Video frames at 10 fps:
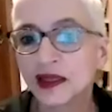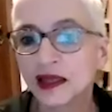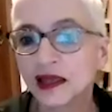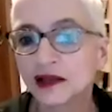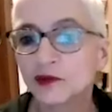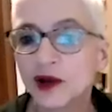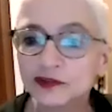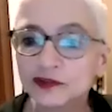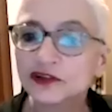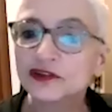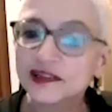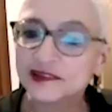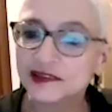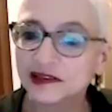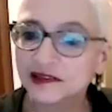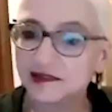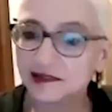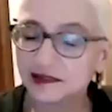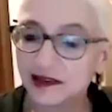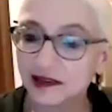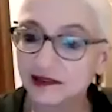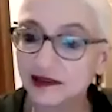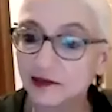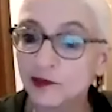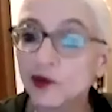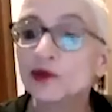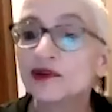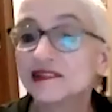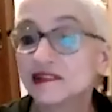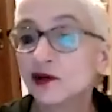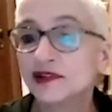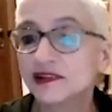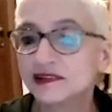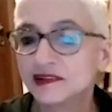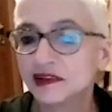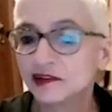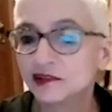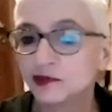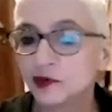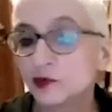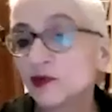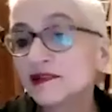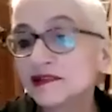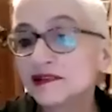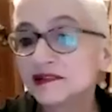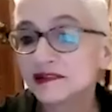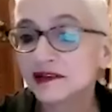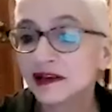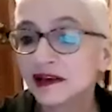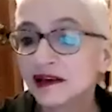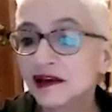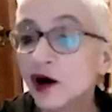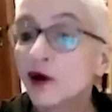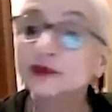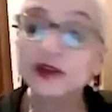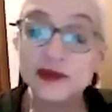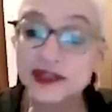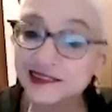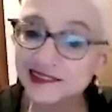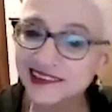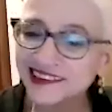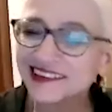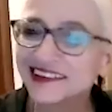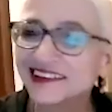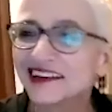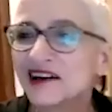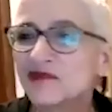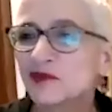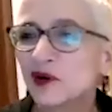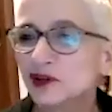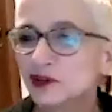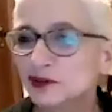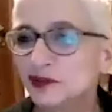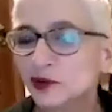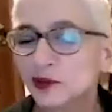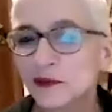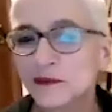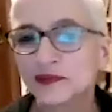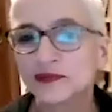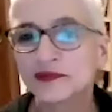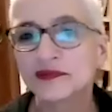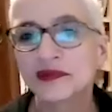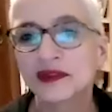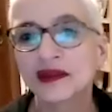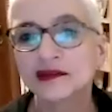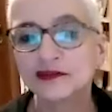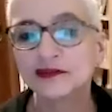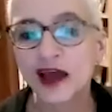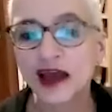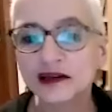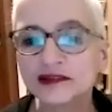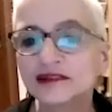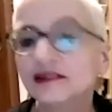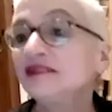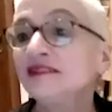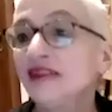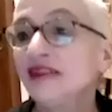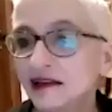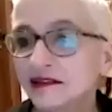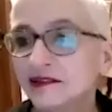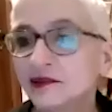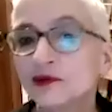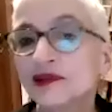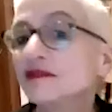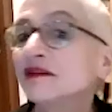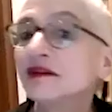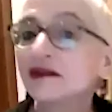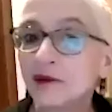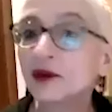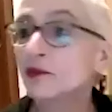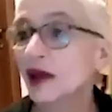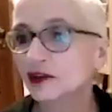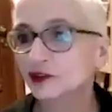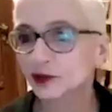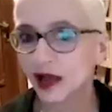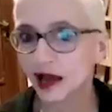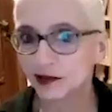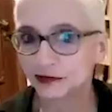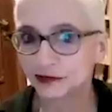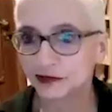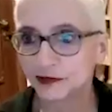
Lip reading: And one of the reasons the book was so successful was his optimistic point of view. The fact that it dealt with coming back to life.